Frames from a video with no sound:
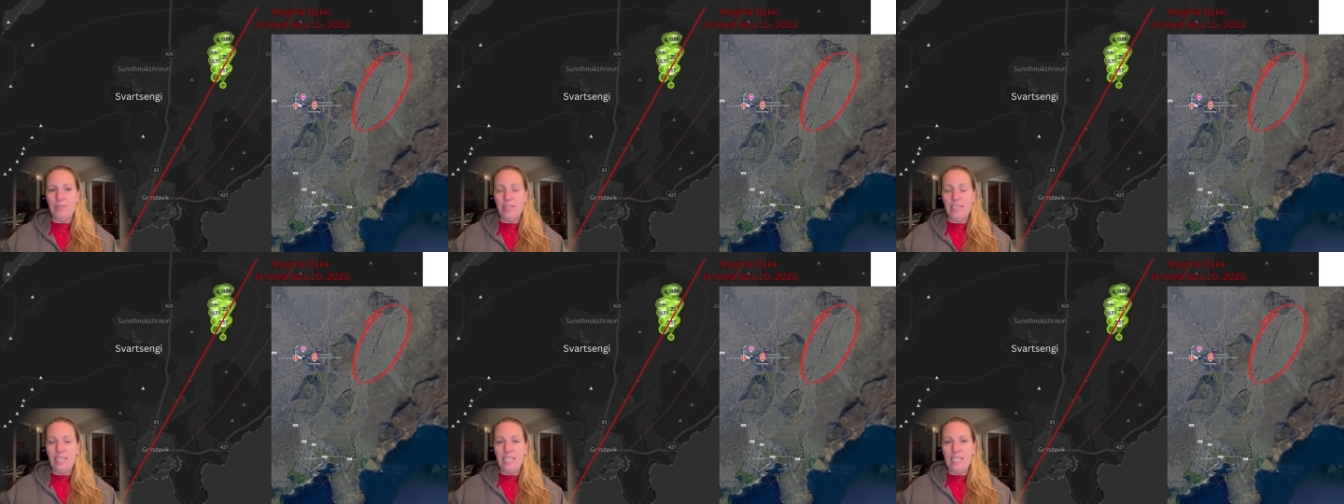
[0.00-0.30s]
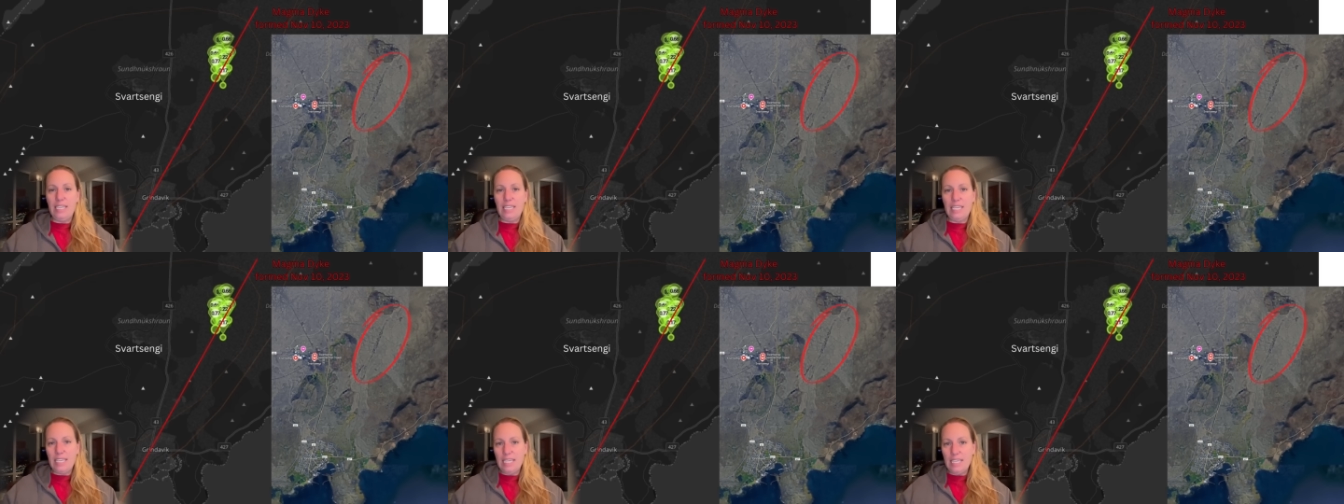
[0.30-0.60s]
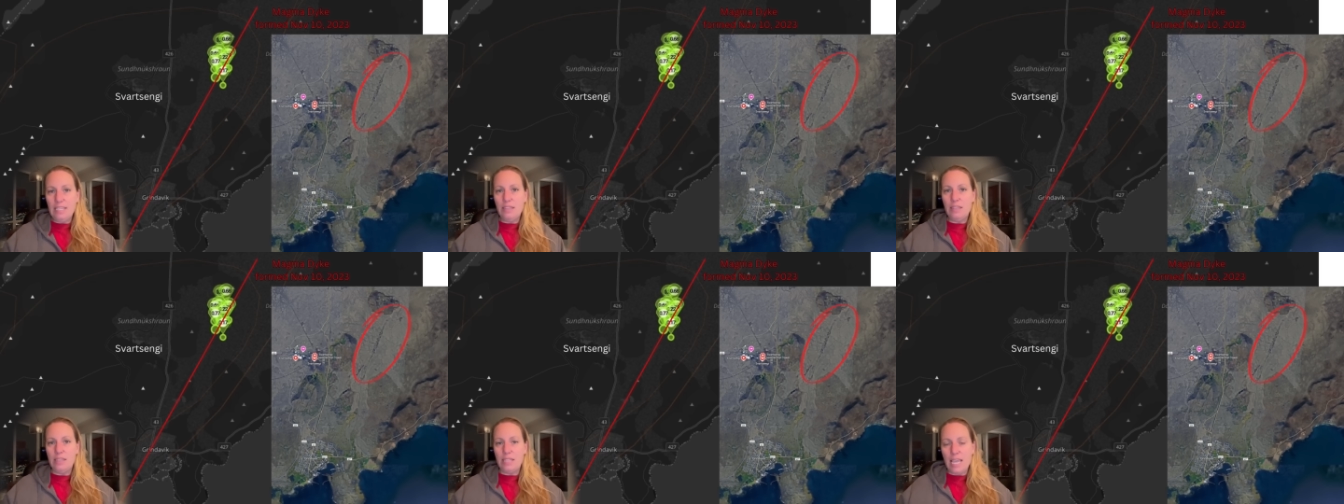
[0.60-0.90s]

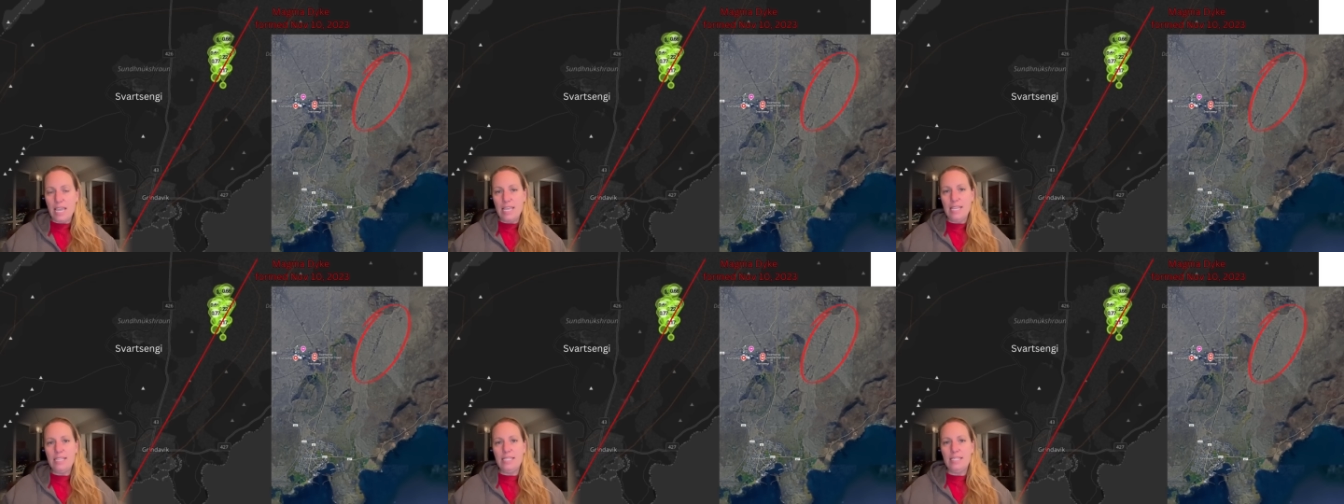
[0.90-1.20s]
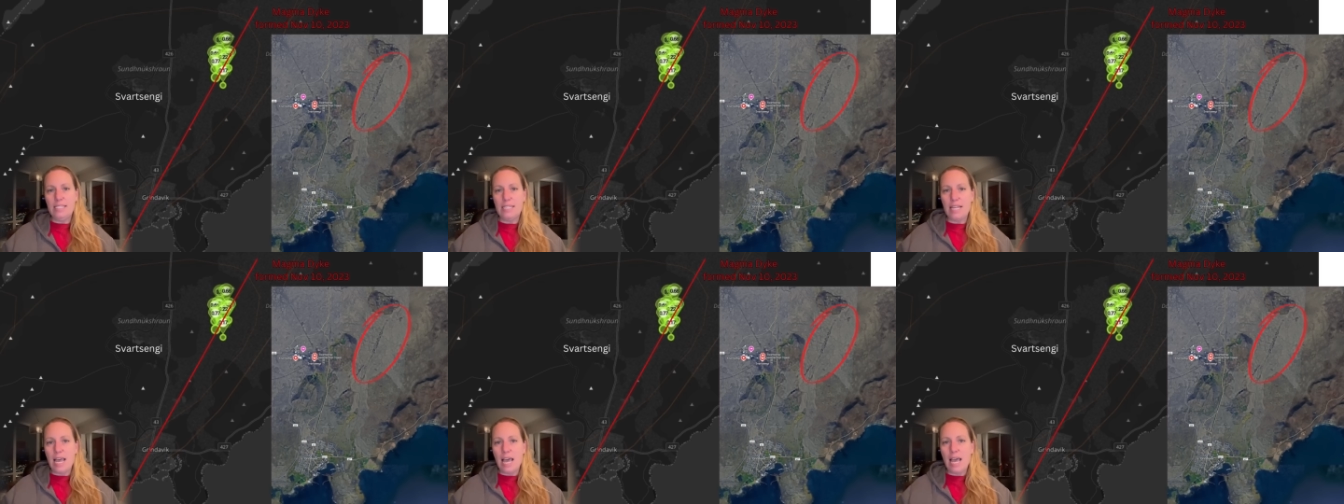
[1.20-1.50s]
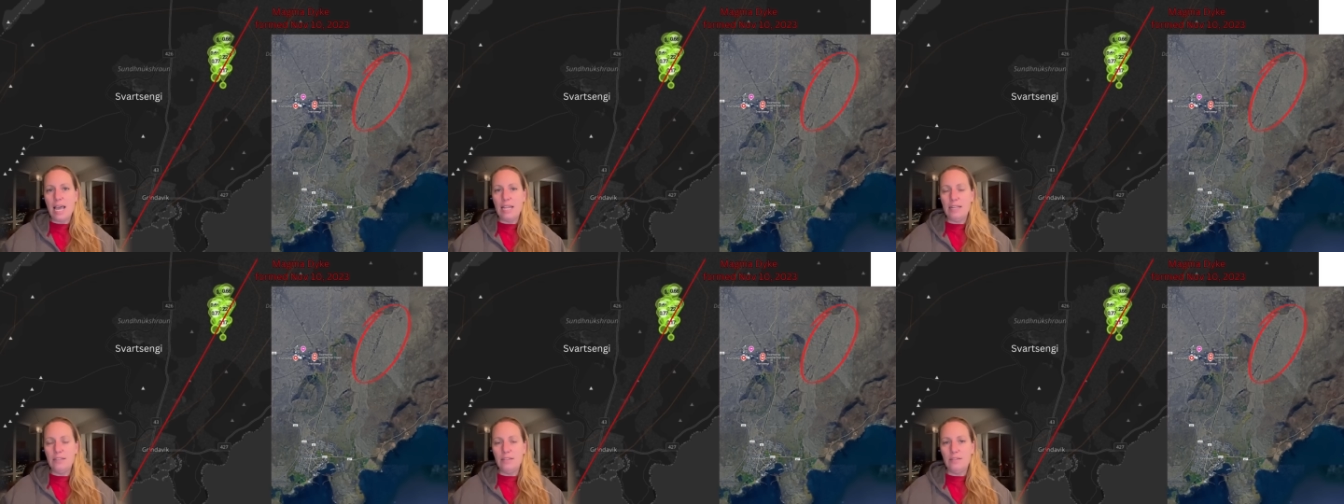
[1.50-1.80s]
he thinks
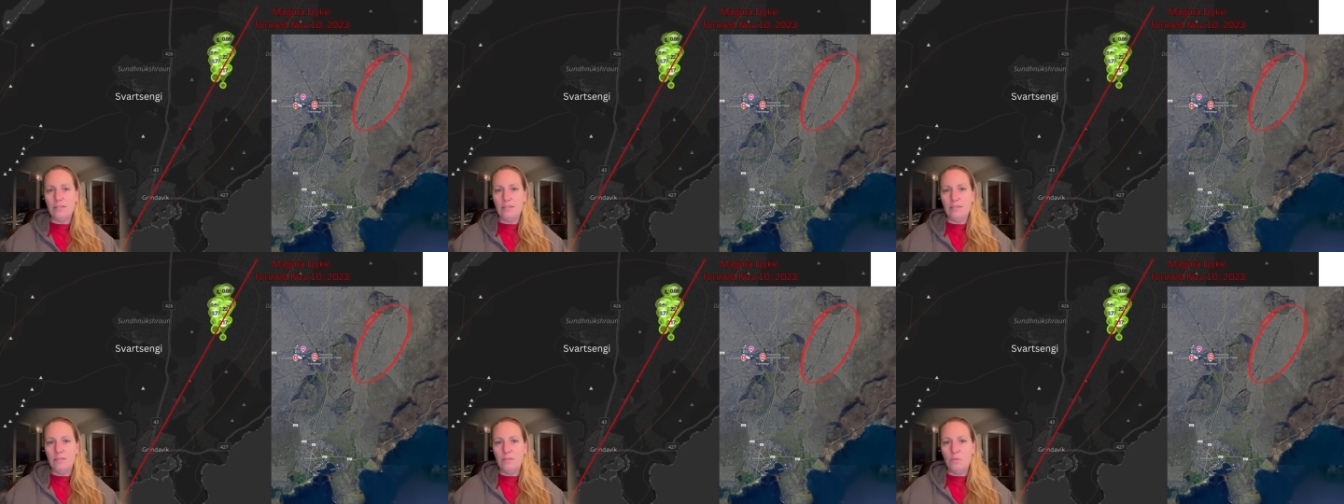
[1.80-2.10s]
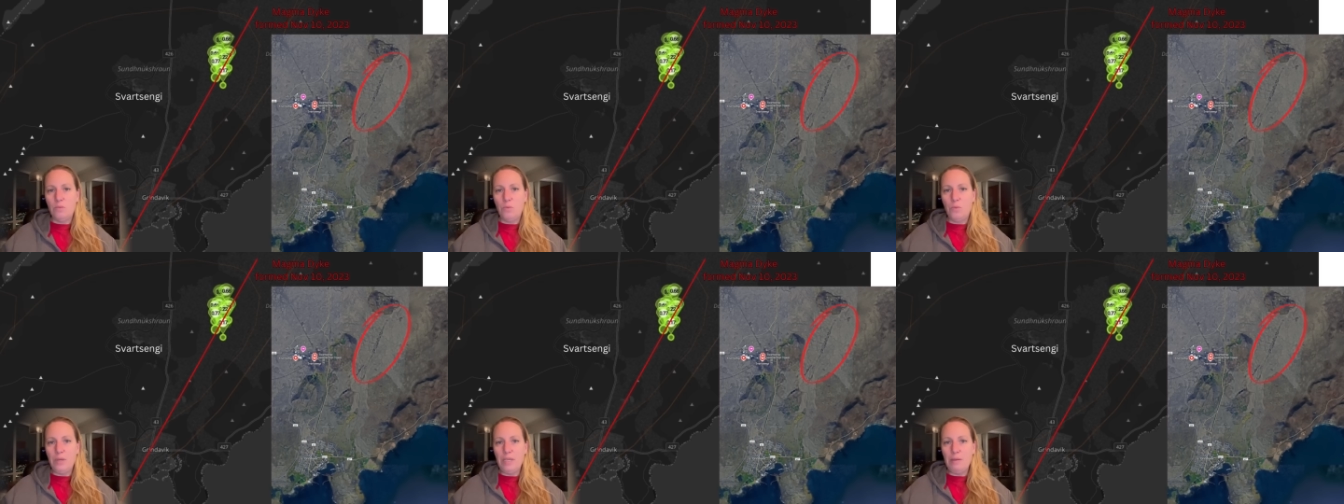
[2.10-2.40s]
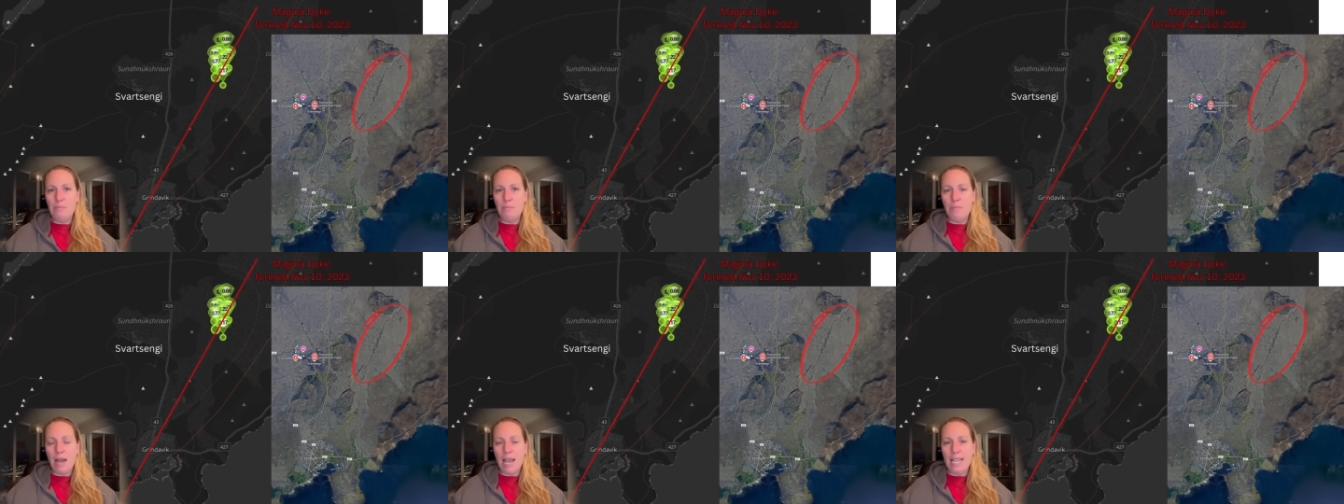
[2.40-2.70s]
that
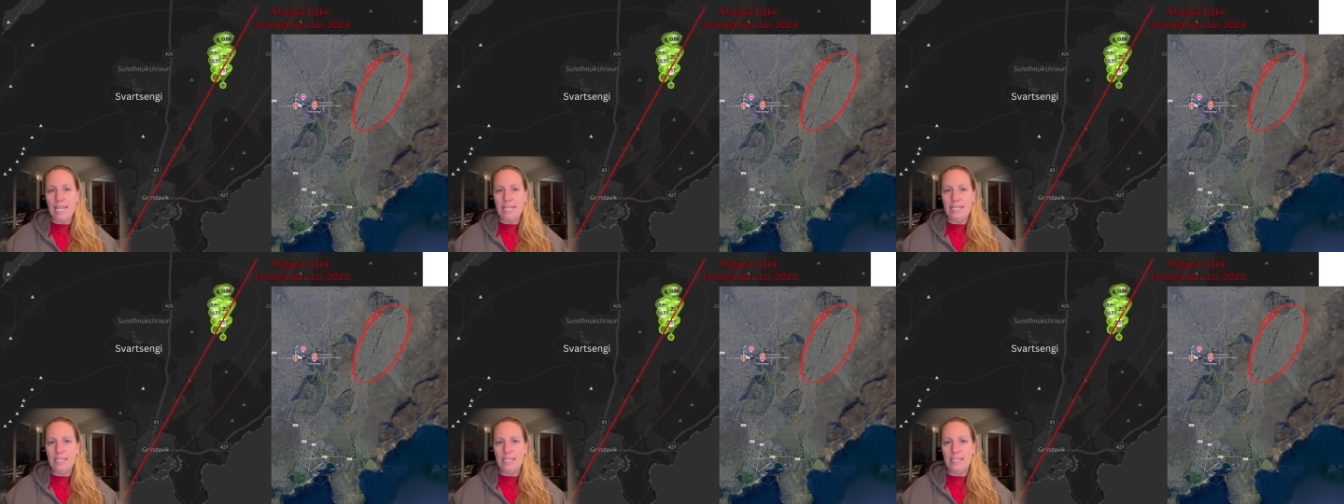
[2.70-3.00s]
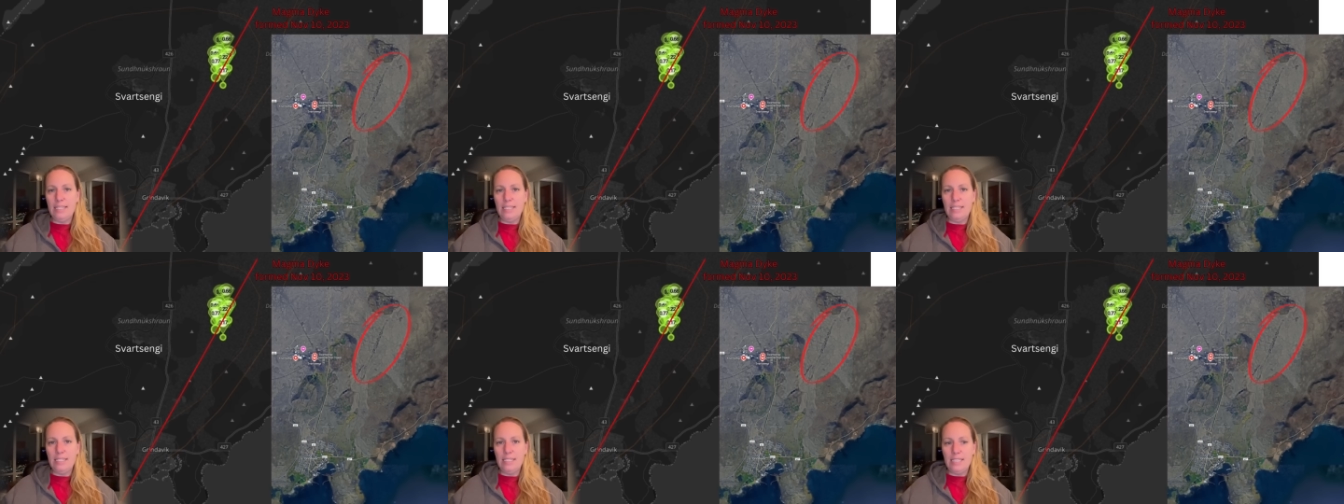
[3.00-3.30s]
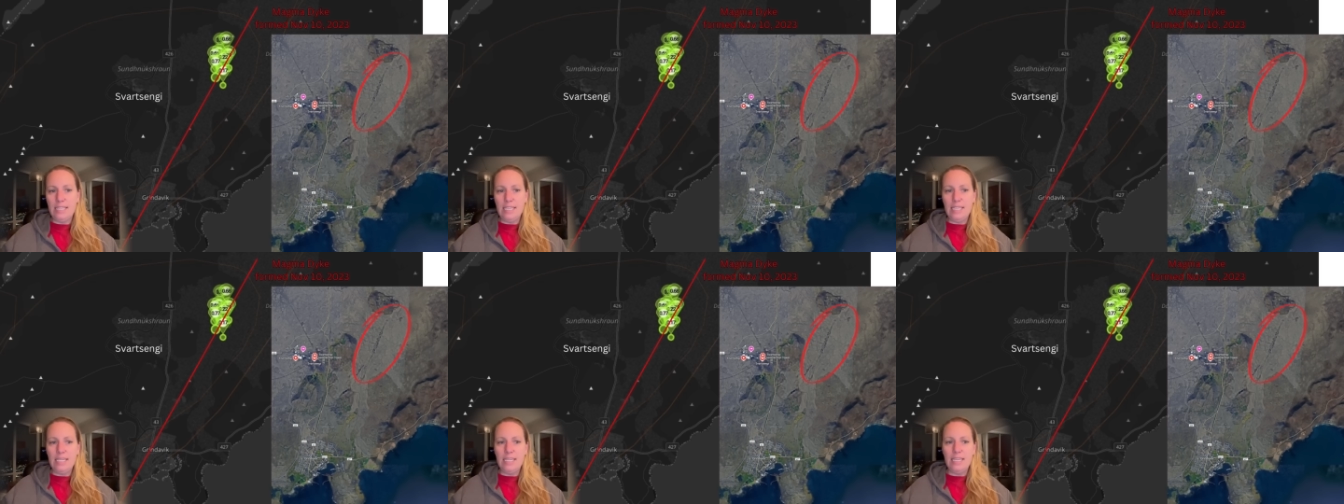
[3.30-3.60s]
we might
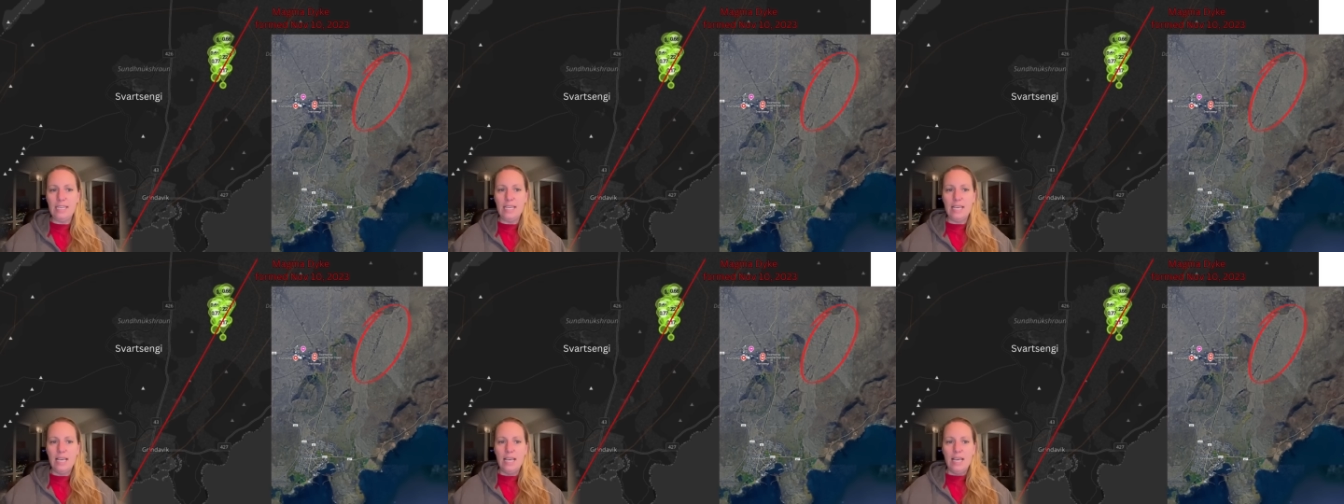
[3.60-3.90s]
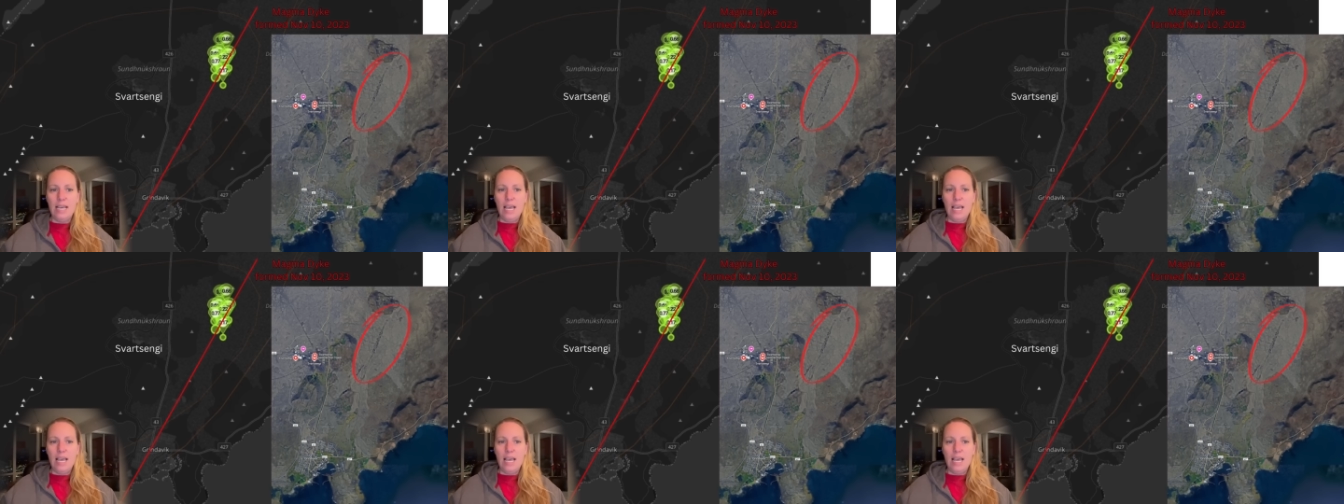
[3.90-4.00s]
see